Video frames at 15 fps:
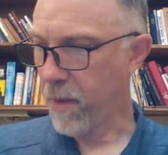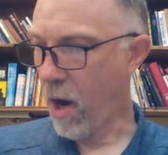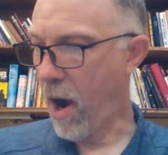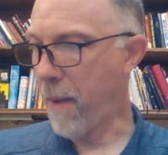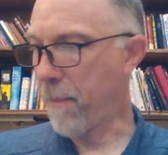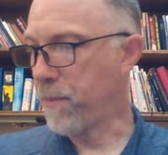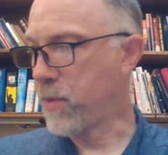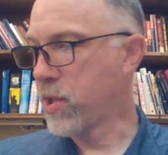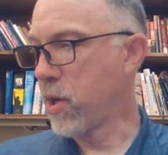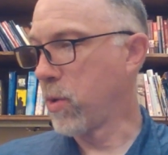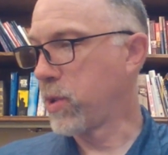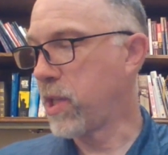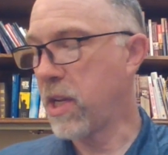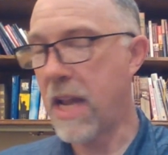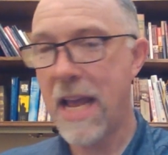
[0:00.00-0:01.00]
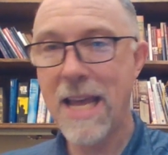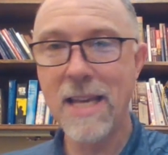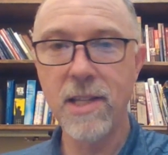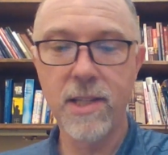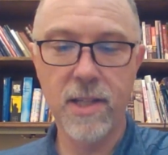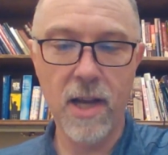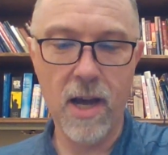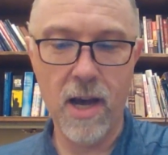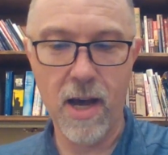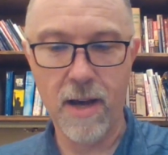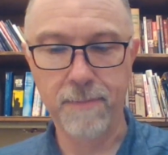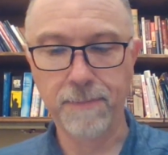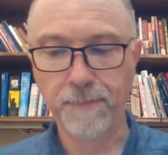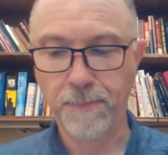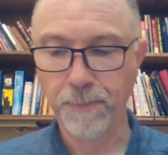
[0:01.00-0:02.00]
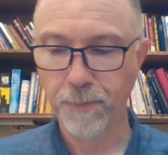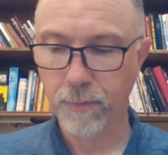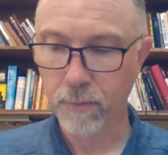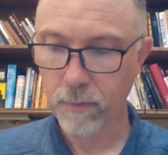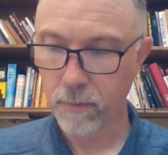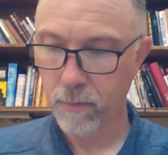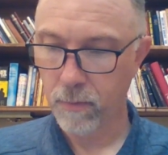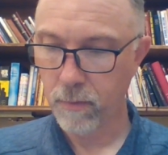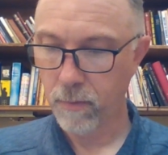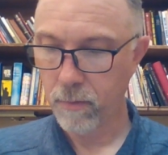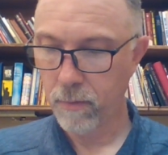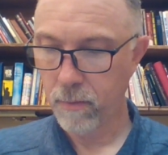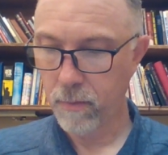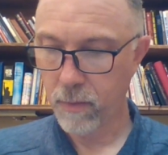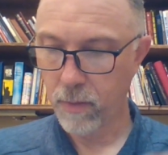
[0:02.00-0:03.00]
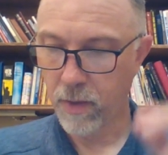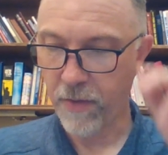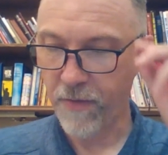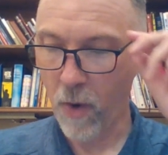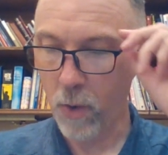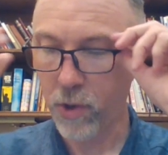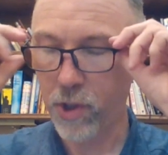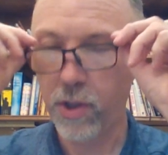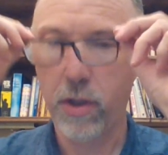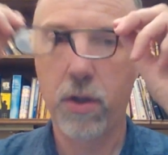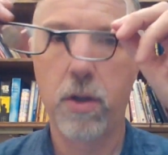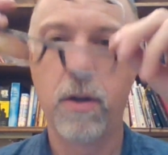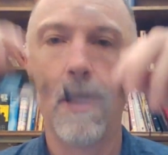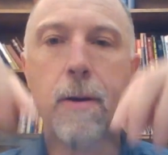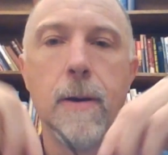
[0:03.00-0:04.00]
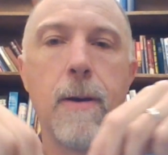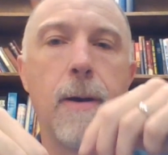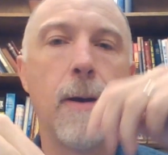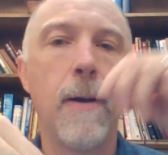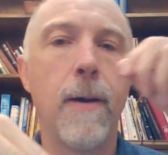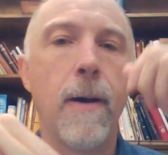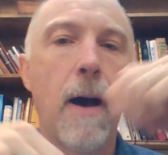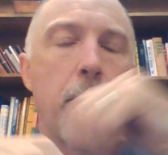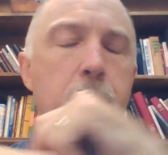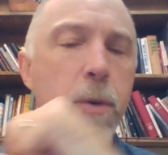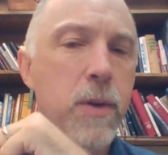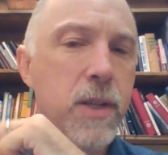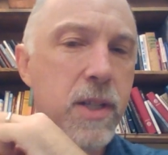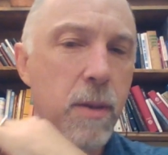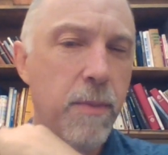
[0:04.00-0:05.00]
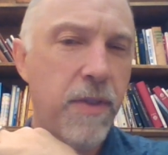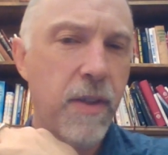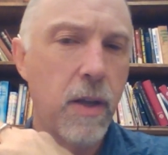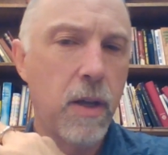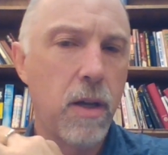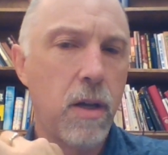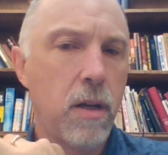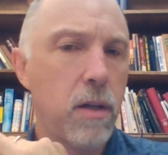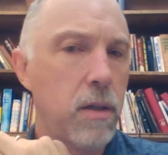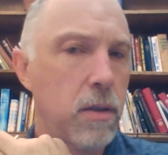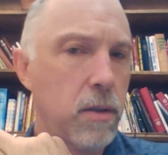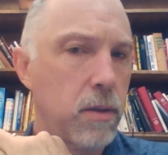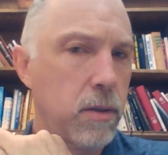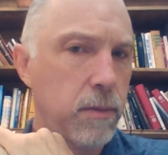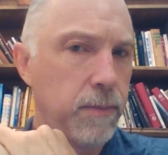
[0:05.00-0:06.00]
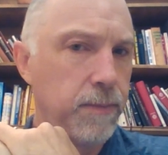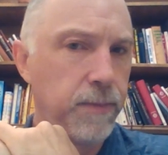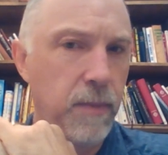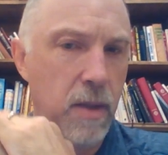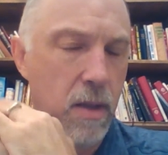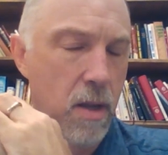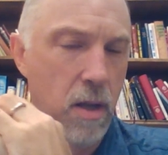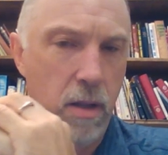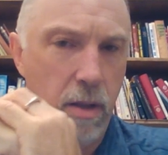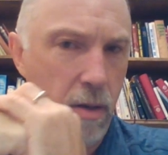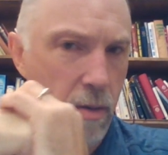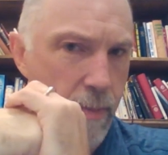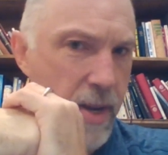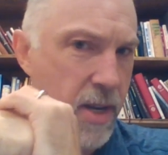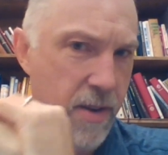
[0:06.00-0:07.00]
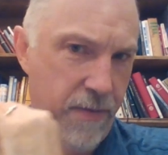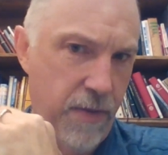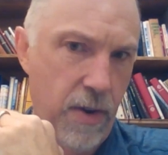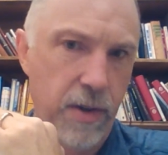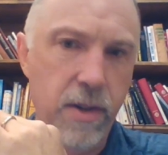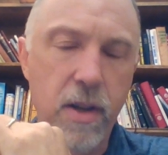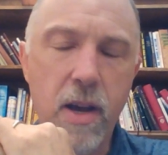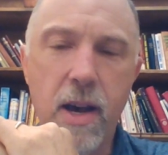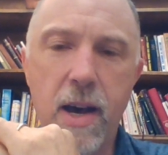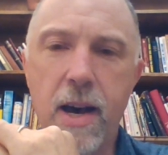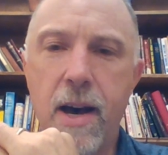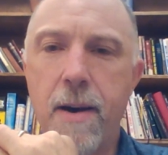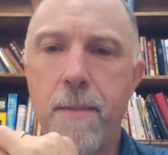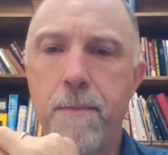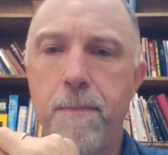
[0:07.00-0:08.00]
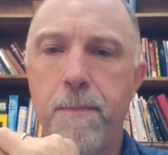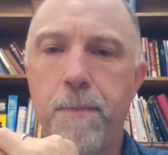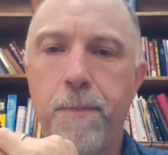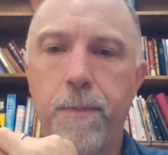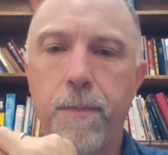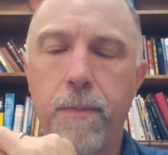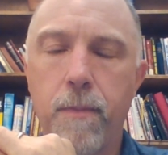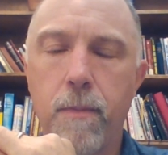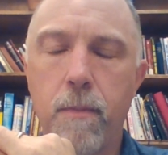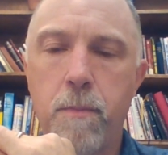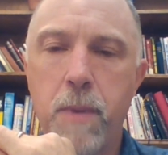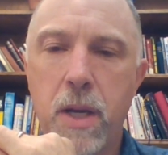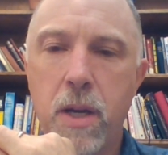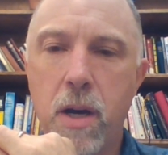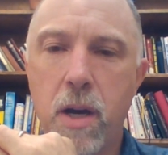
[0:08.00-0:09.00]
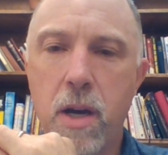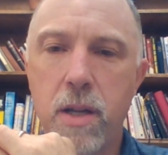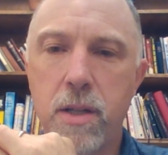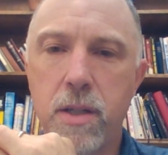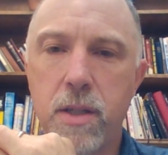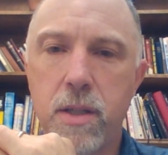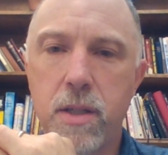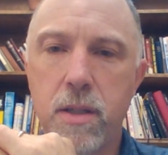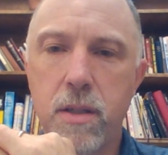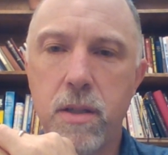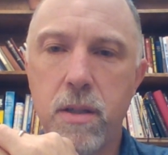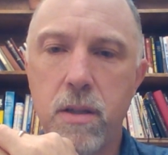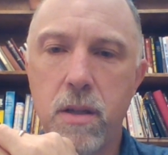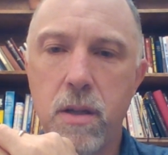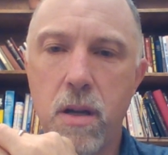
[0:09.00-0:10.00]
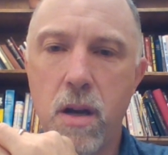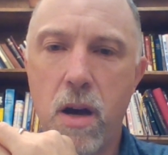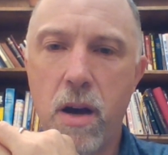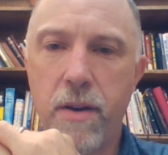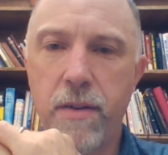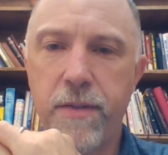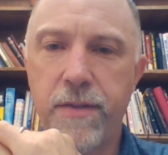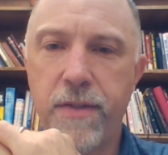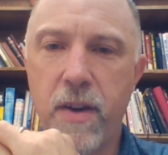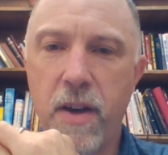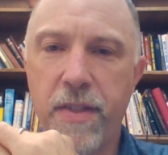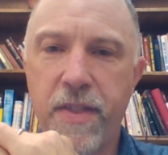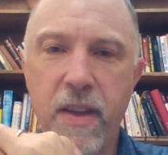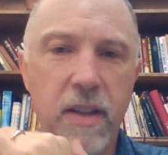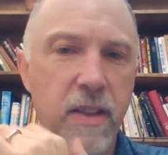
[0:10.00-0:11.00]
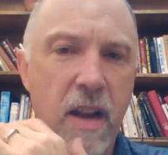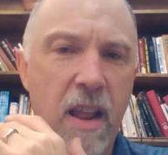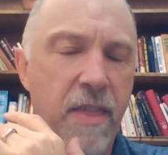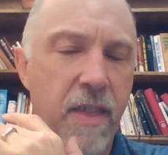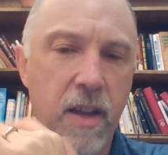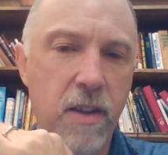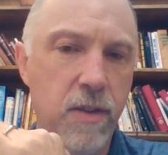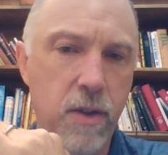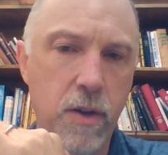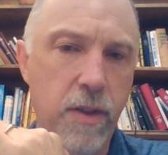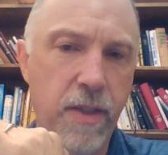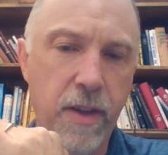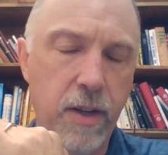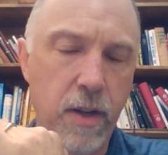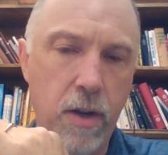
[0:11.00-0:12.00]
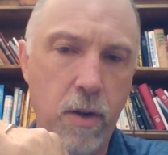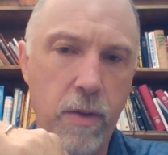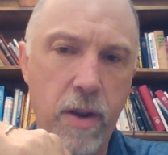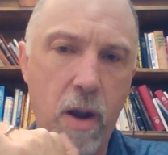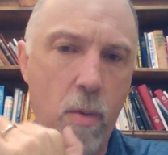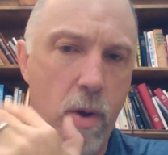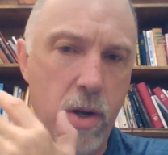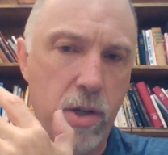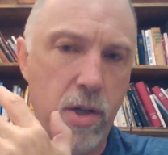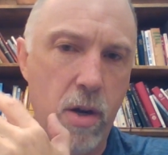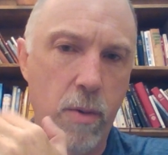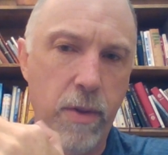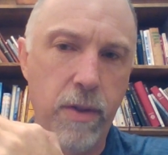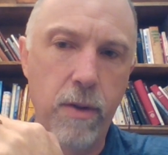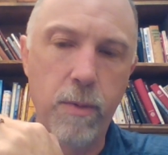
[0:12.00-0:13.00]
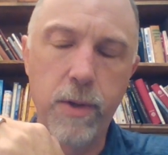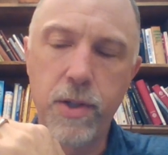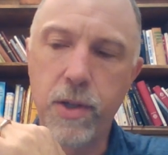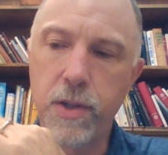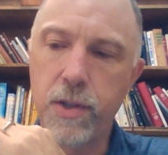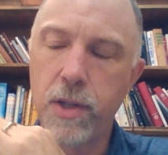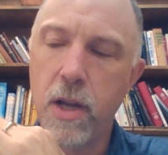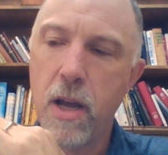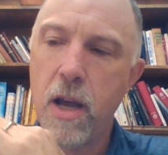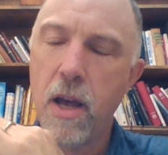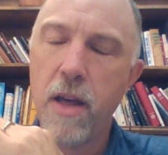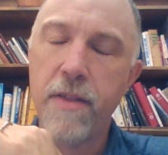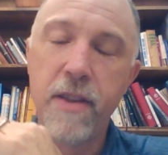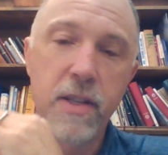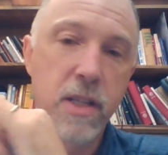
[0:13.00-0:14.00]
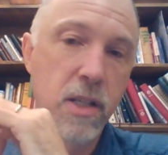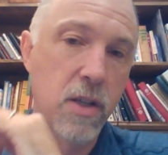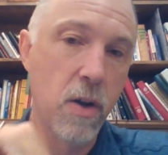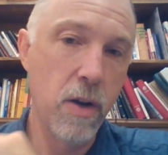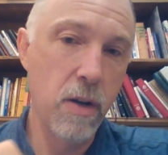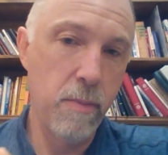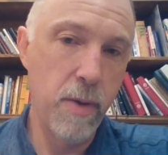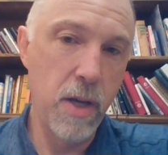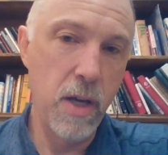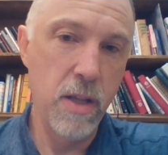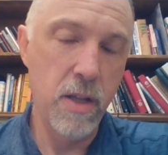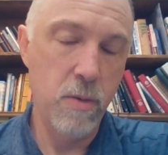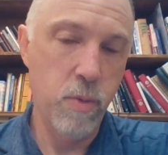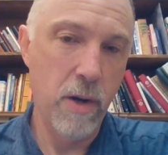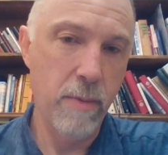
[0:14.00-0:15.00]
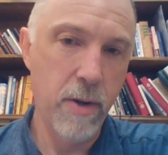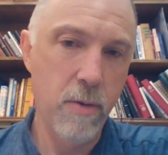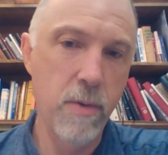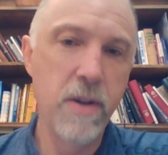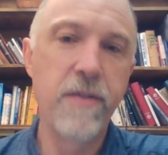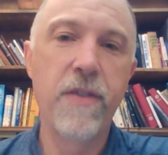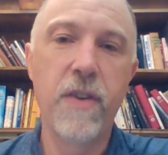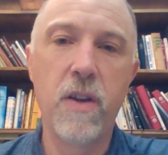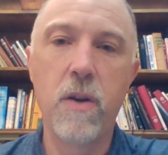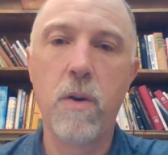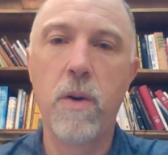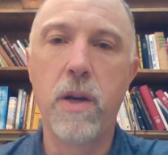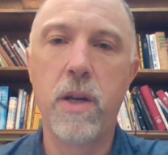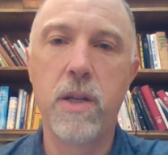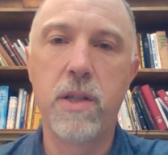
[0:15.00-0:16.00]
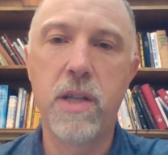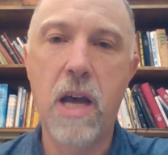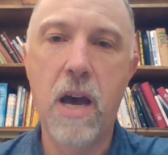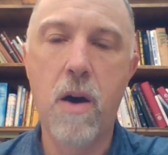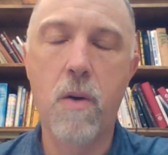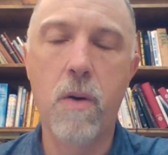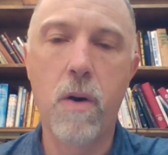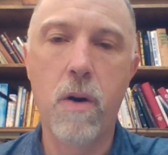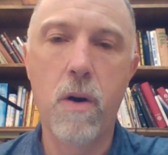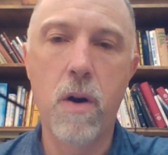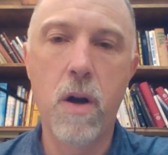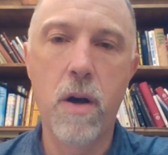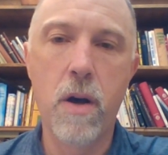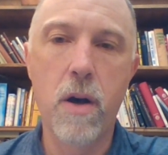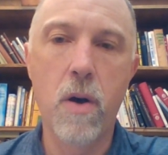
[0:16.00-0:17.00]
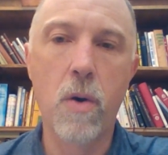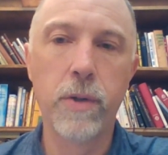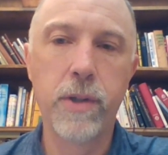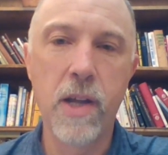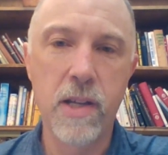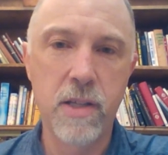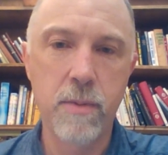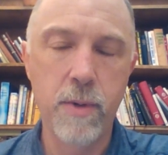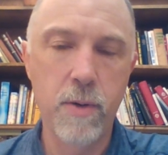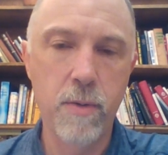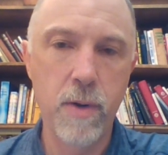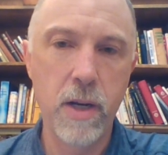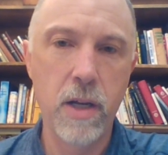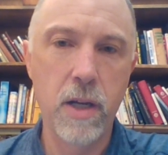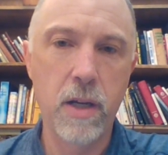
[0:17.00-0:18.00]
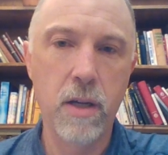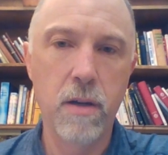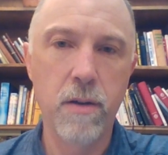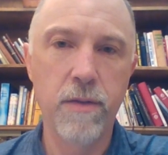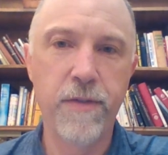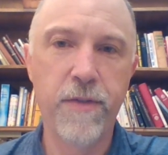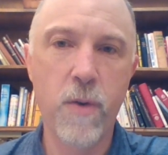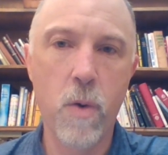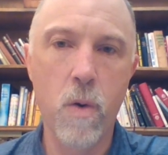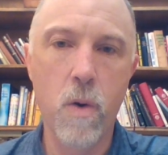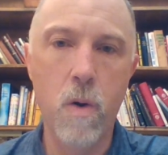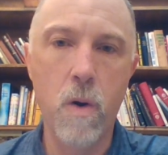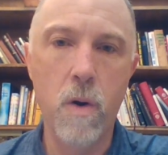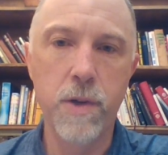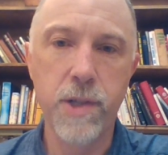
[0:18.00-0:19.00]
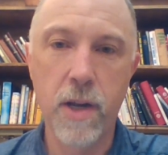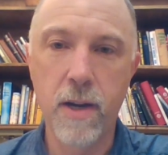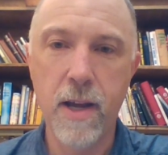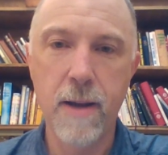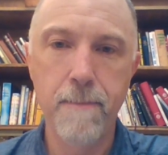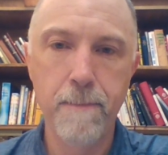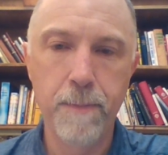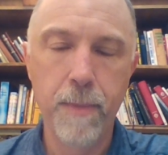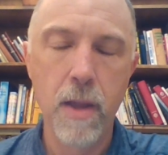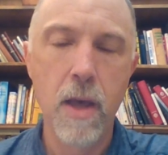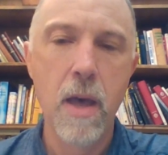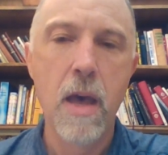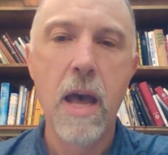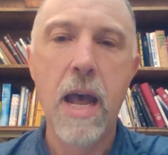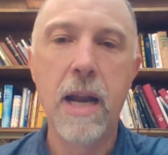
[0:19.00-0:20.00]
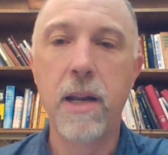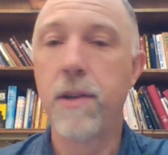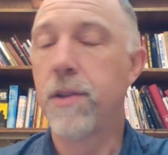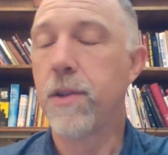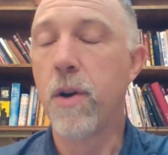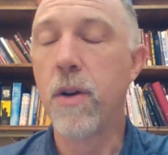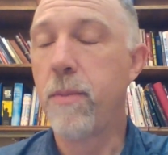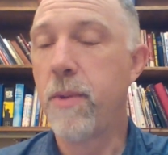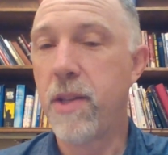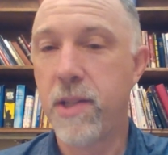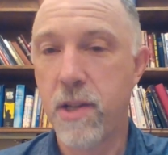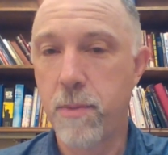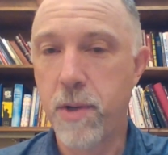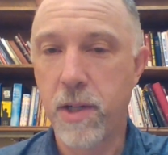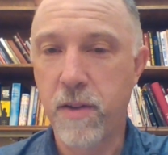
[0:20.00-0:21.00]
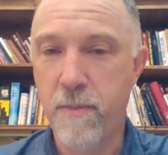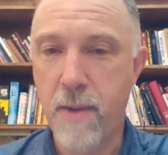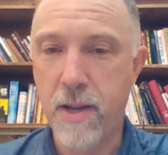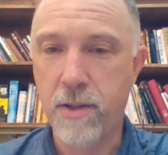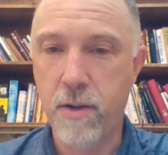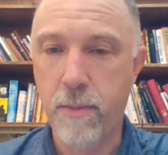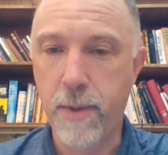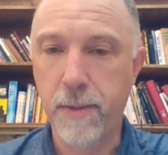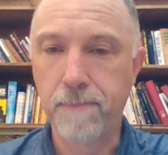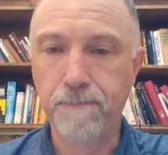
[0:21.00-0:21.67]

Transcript: All right, so today's um, devotion, I'm doing something a little bit different um, because of a thing that I think is a good thing to do that I want to share with you, which is this is going to be this. What I'm going to read for you is our uh, Old Testament reading for Sunday, and it is going to be the subject of my sermon.